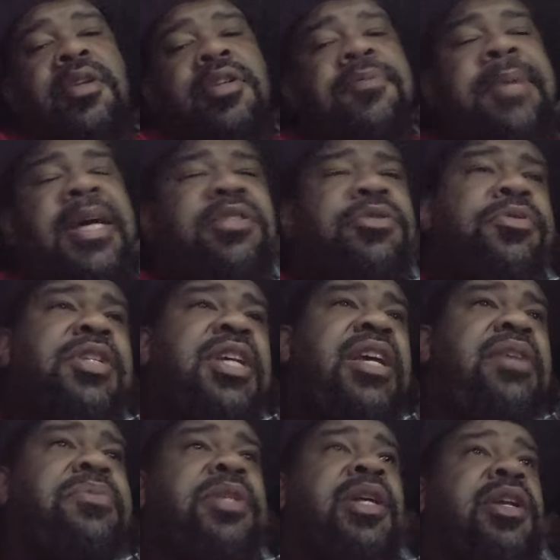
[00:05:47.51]
Special
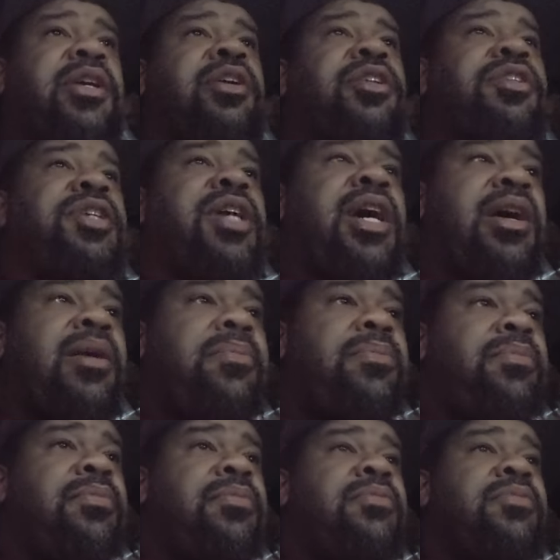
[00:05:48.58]
teams did a good job,
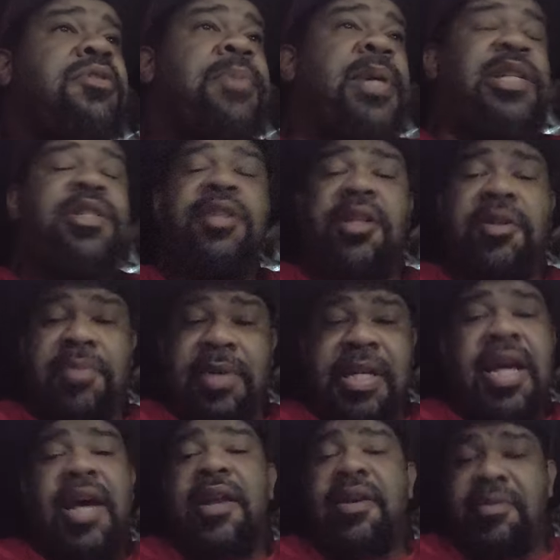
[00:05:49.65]
especially
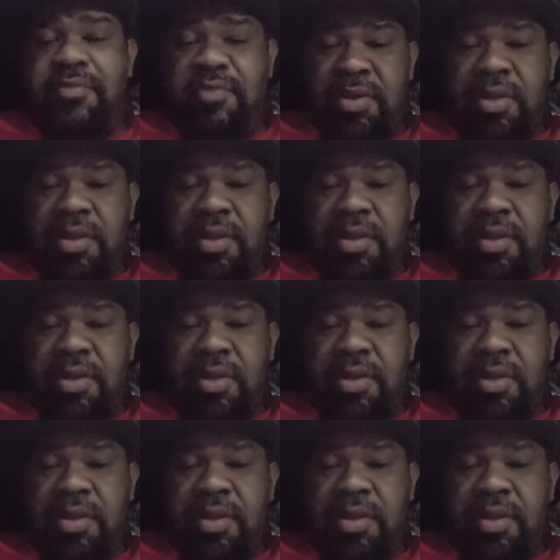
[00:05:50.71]
with that